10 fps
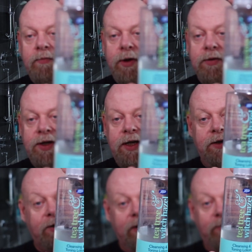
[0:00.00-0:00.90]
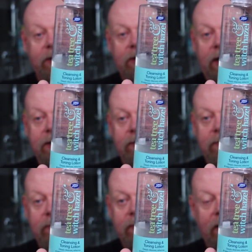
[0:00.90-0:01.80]
Boots Tea Tree and Witch Hazel.
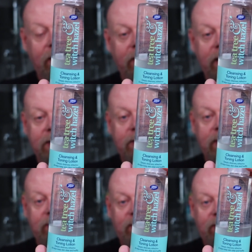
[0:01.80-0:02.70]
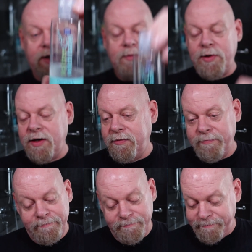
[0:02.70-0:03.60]
I know it gets a bit boring,
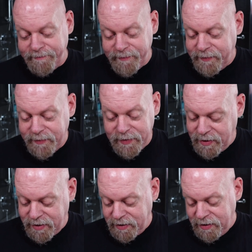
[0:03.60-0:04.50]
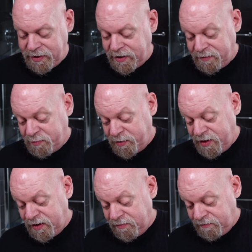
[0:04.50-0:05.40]
but I think this stuff's
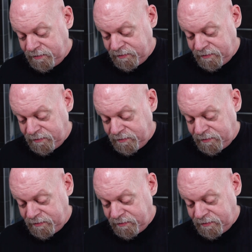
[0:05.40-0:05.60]
brilliant.